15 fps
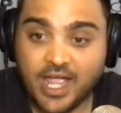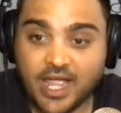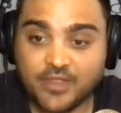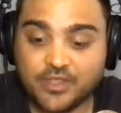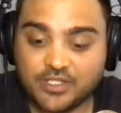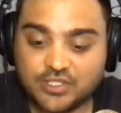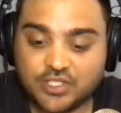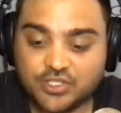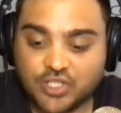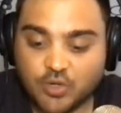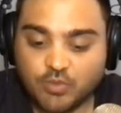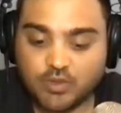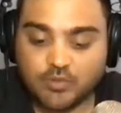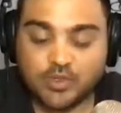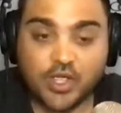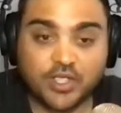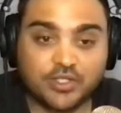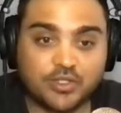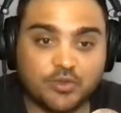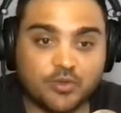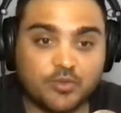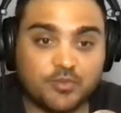And this is the show where we're going
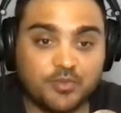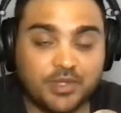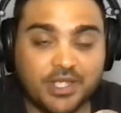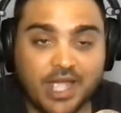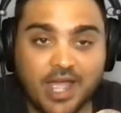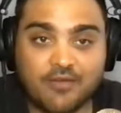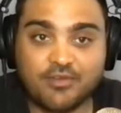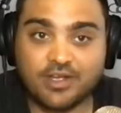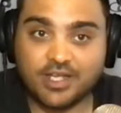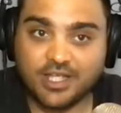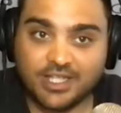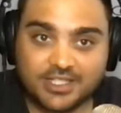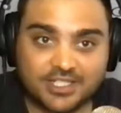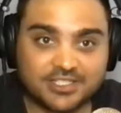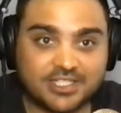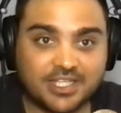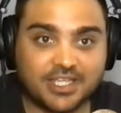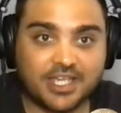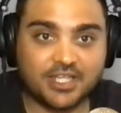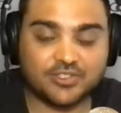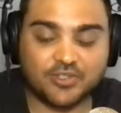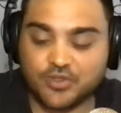to have an interesting
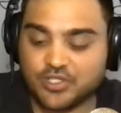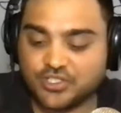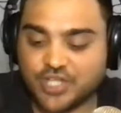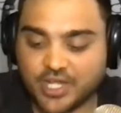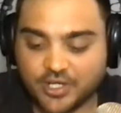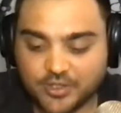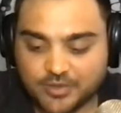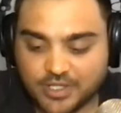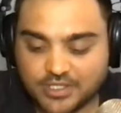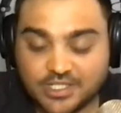guest on the channel.